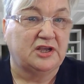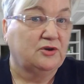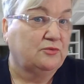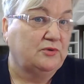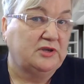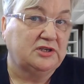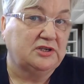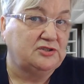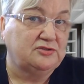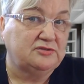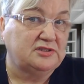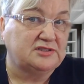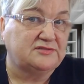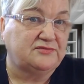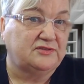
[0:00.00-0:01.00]
We can do
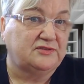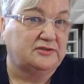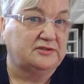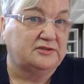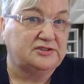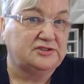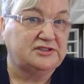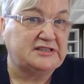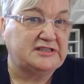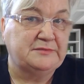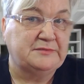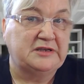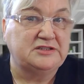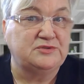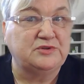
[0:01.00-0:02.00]
this for 6
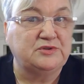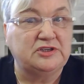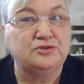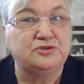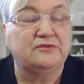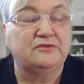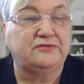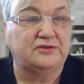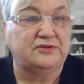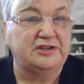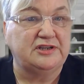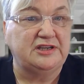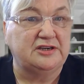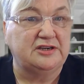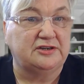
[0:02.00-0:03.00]
months. We can do it for a
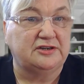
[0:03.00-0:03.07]
year,